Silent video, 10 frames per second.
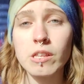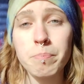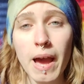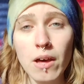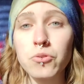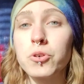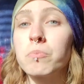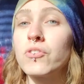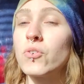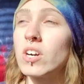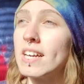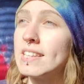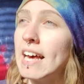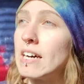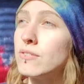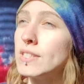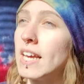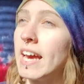to the bathroom before I left,